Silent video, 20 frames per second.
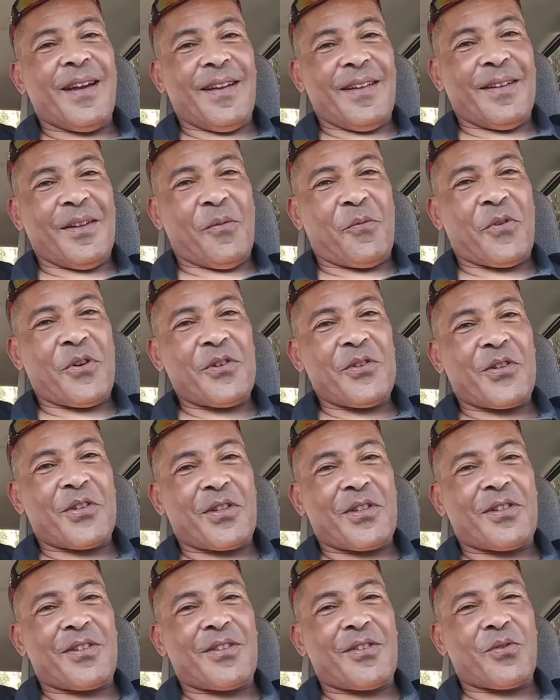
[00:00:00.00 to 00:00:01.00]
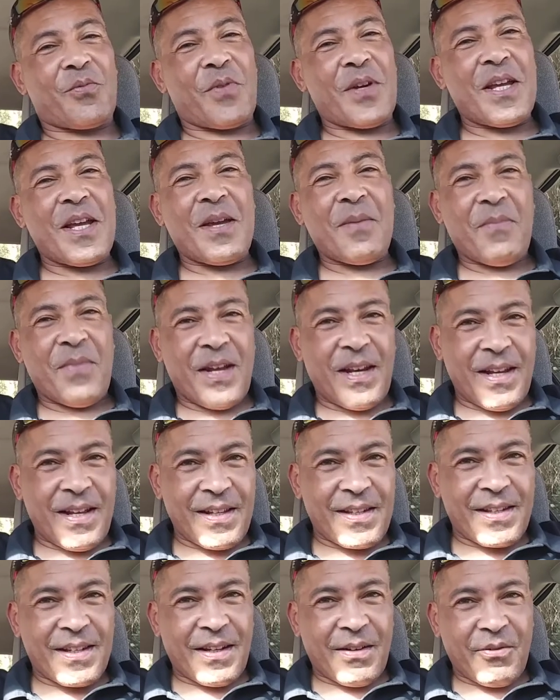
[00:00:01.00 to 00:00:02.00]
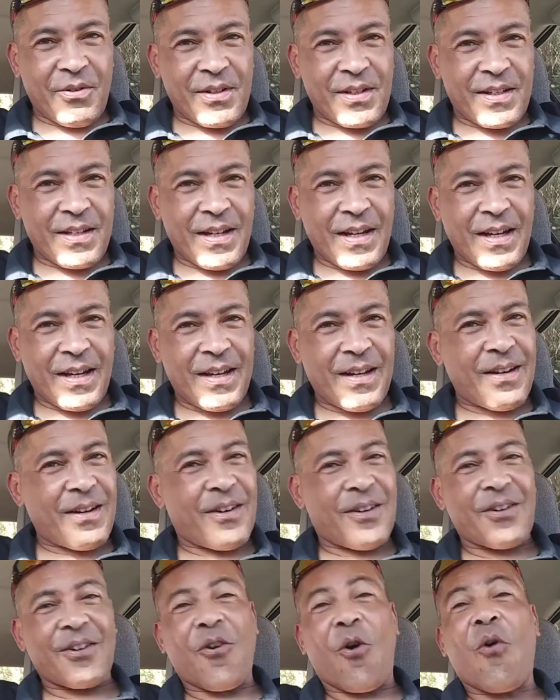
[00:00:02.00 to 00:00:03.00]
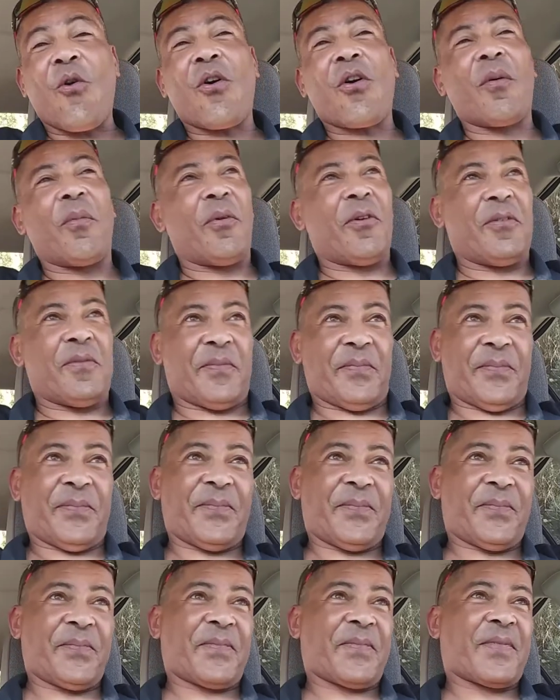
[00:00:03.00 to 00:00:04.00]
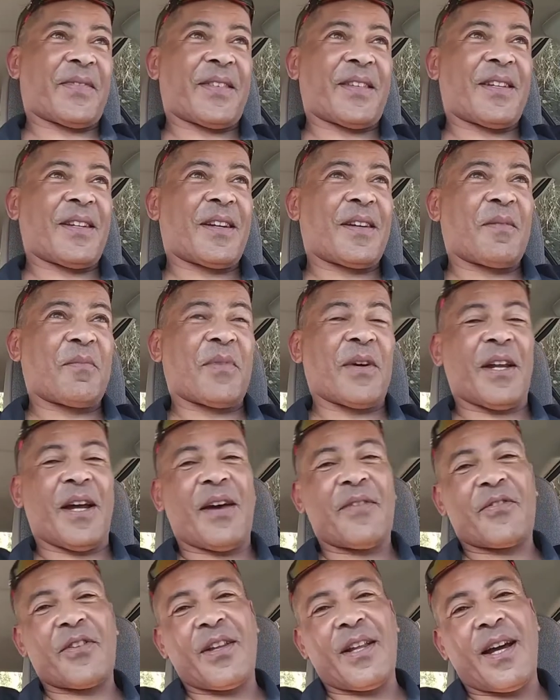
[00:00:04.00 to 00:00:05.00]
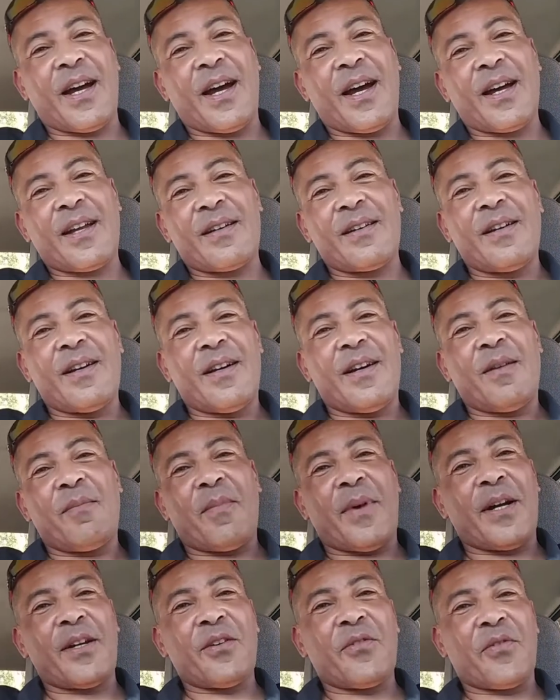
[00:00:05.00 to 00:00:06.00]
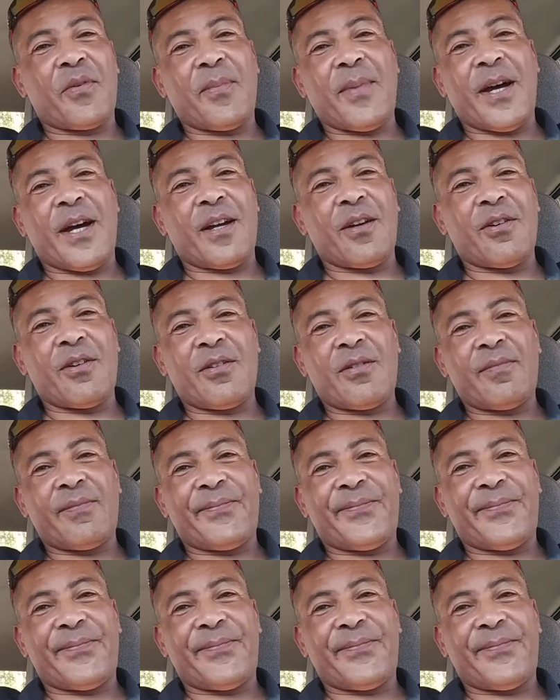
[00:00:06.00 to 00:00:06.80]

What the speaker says: The first 3 minutes, I would say, are horrible. But after that, mind over matter,